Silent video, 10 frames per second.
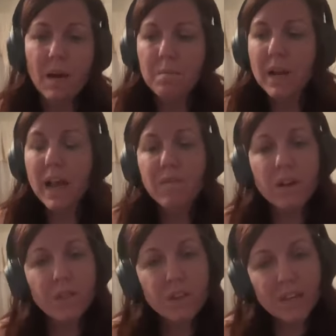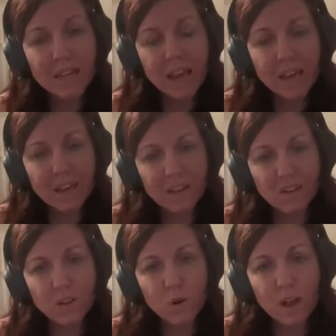But I have nothing to gain.
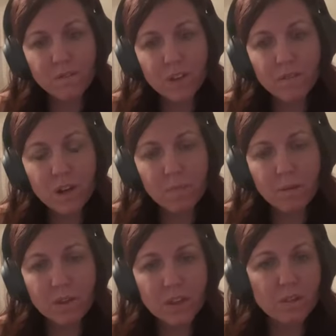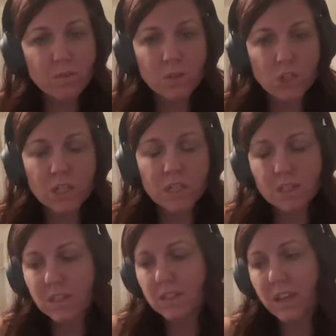You know, I've given up everything for
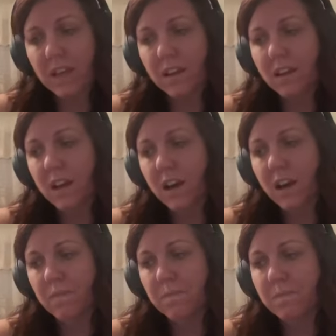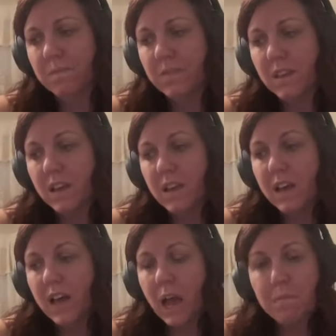Jesus. And I'm
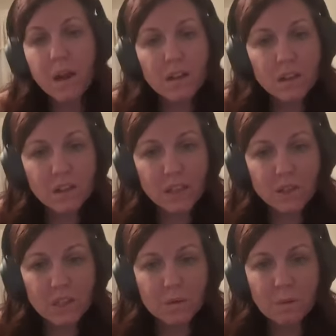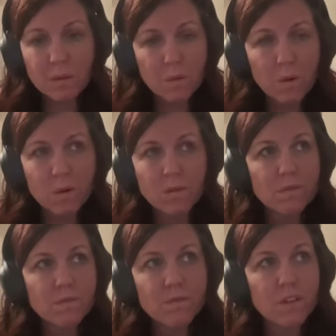not going to let these people,
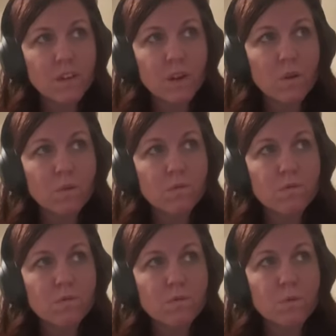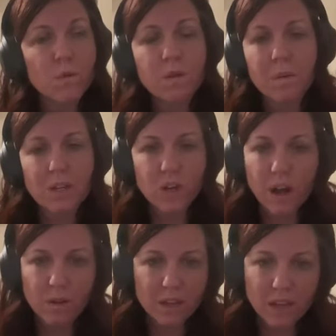you know, ruin my
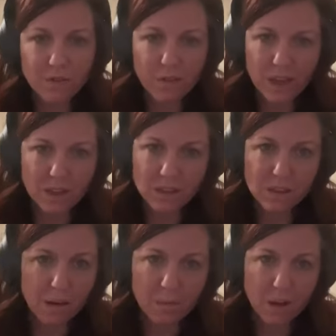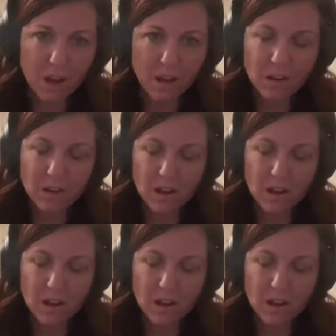childlike faith. I'm not.